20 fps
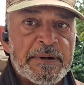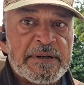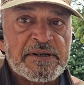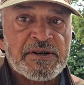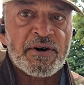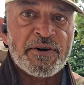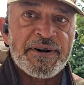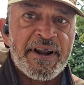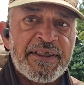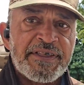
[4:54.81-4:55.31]
It's
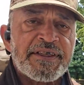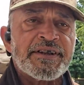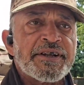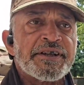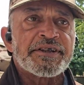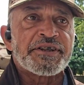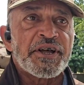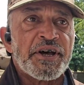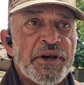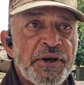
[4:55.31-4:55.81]
got
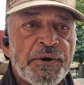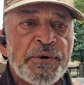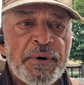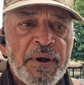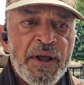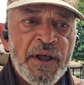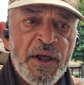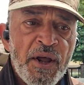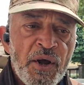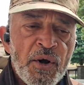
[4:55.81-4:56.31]
nothing to do
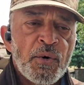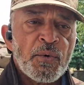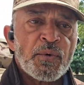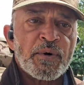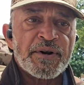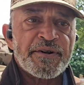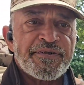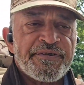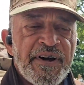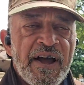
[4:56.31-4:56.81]

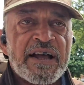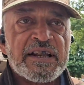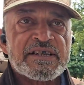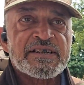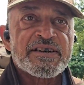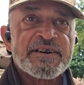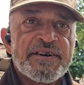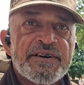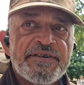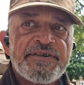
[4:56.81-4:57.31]
with the
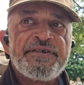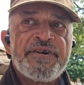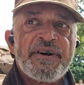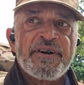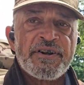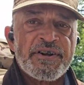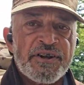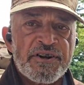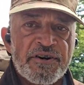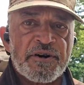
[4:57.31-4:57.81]
fact of
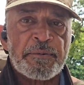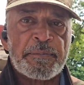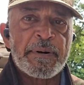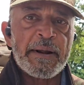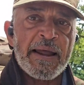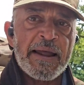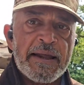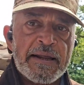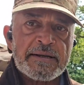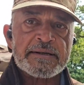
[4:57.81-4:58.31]

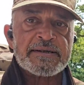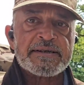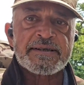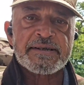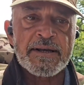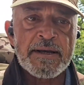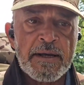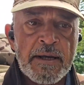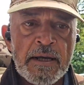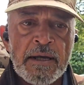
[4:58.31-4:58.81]

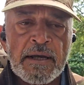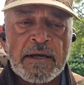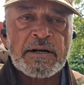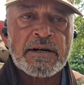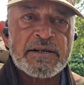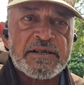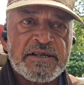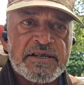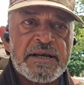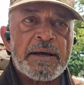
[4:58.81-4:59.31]
Europeans,
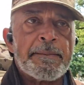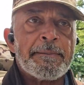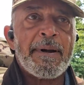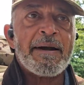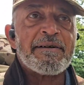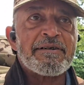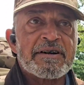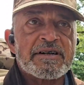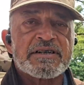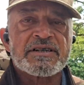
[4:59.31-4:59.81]
because the
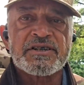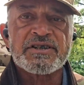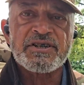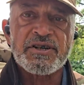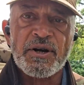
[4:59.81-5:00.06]
American